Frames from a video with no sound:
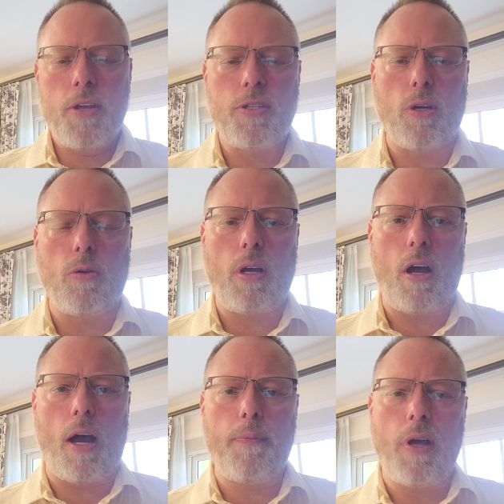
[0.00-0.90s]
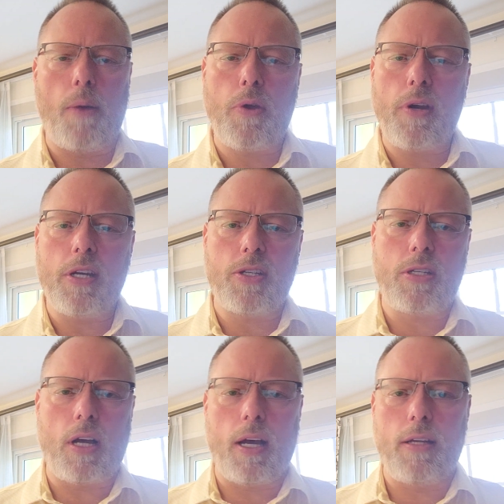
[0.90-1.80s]
So I'm going to
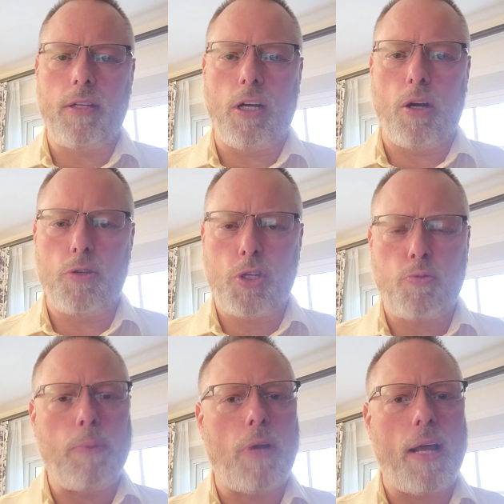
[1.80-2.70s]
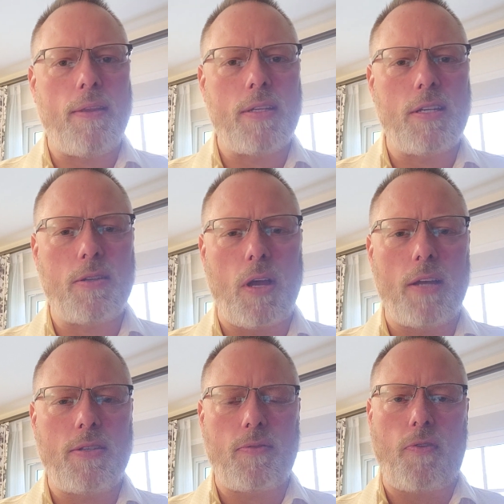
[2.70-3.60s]
just streamline this
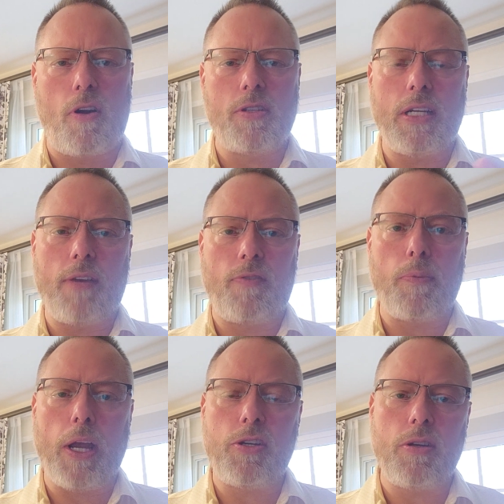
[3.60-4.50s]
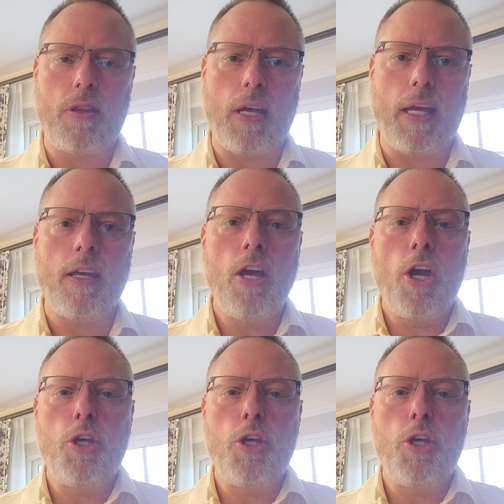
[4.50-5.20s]
as far as an information thing.